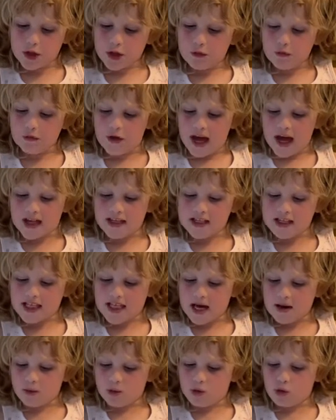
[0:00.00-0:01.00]
the vet's
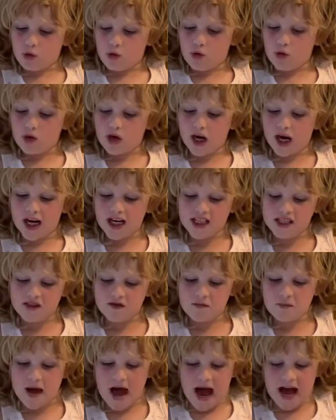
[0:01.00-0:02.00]
there were all kinds
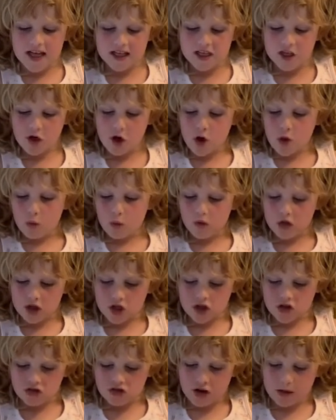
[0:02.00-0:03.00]
of pets, with
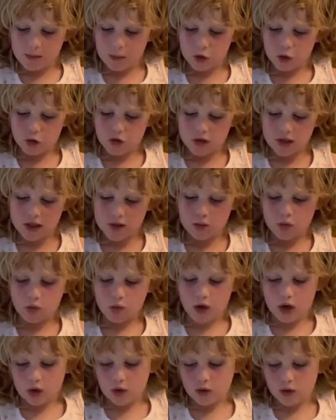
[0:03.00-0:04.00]
troubles and
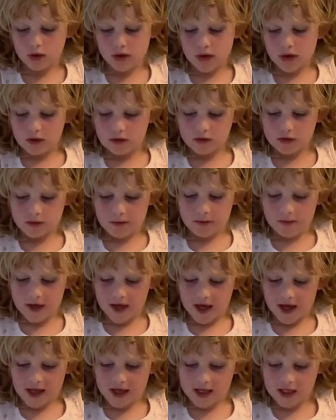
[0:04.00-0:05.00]
woes from
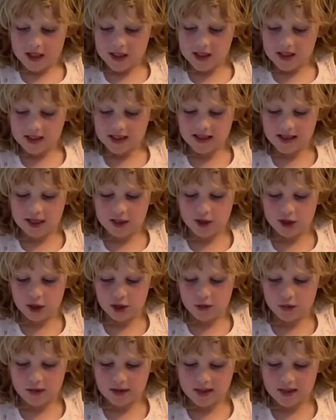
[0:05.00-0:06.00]
their ears to their
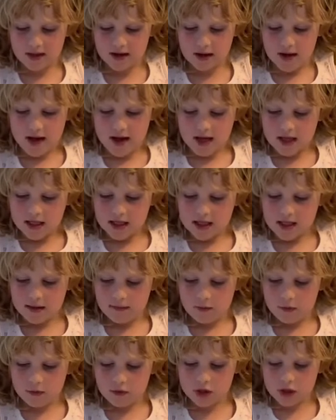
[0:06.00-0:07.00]
toes.
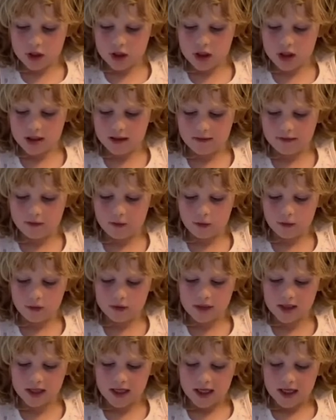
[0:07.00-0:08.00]
Sniffles and
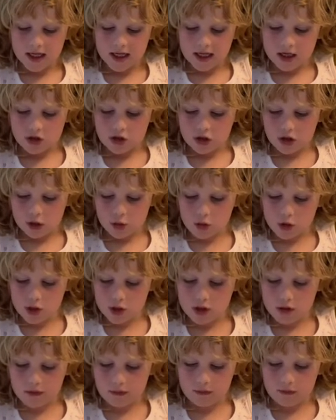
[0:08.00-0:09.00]
snuffles, and
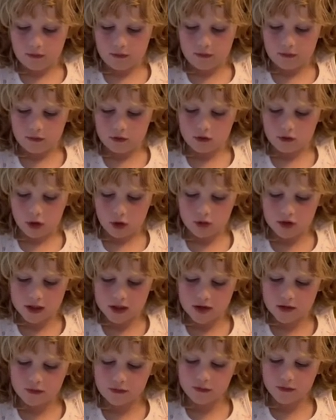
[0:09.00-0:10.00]
doses
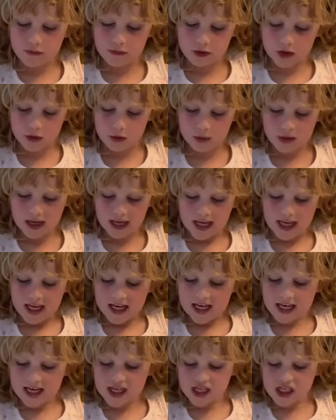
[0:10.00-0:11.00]
of flu,
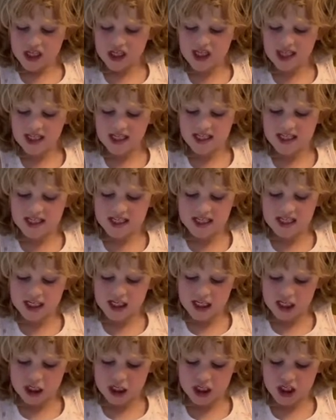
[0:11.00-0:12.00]
itches and
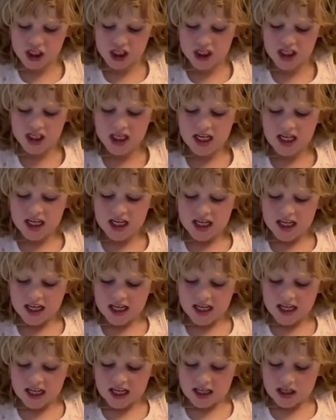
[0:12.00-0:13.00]
stitches,
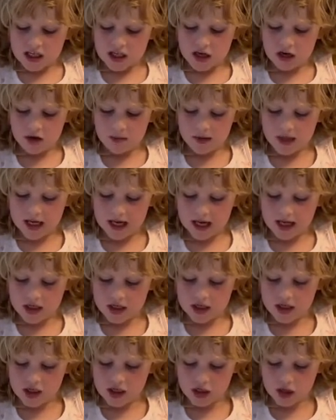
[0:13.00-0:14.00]
and tummy
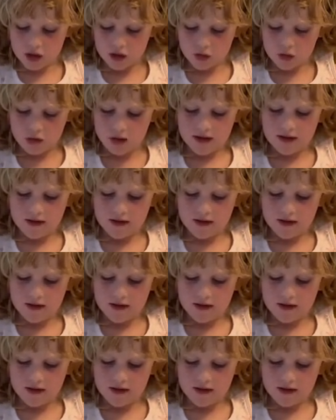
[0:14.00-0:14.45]
ache too.